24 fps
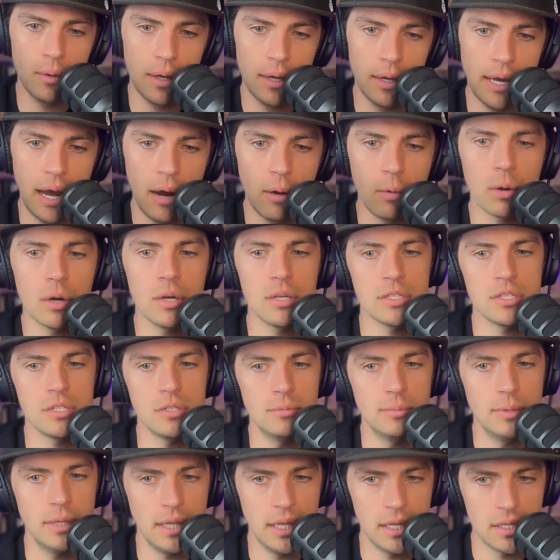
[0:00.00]
now we're
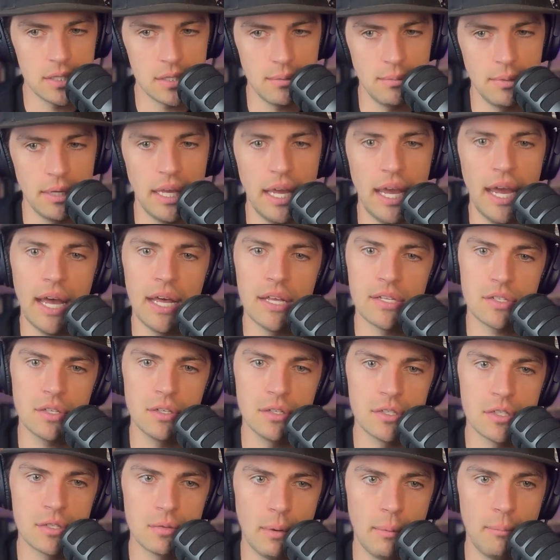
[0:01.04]
assuming that somebody has
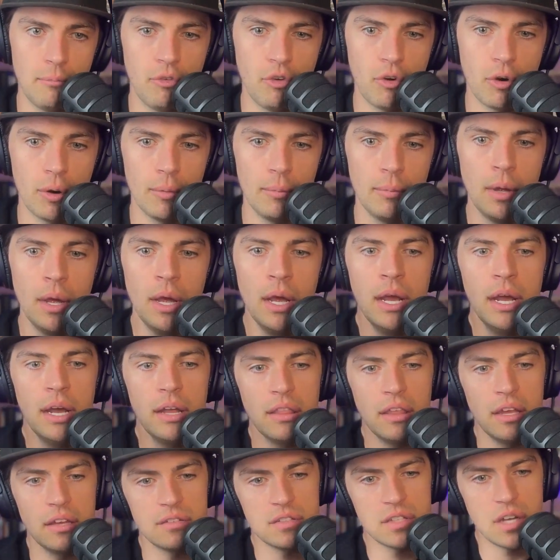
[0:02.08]
good swim form.
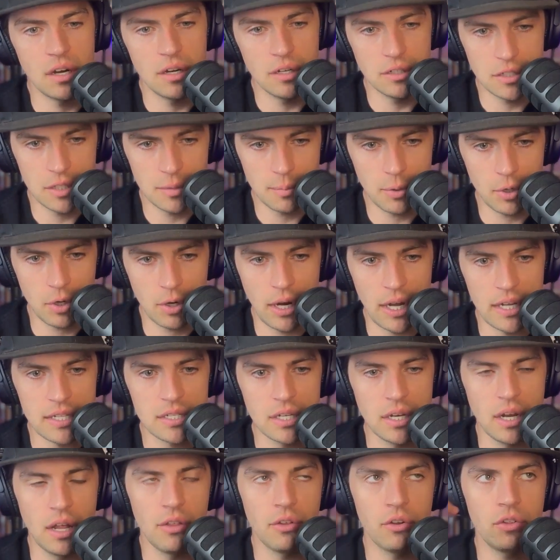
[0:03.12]
They've started to progress
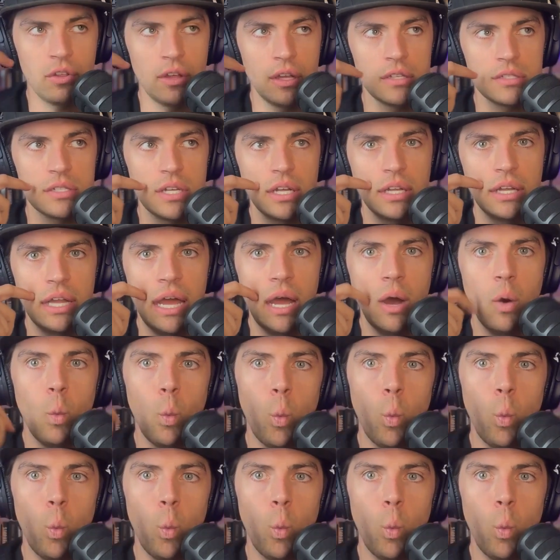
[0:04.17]
in other things like that.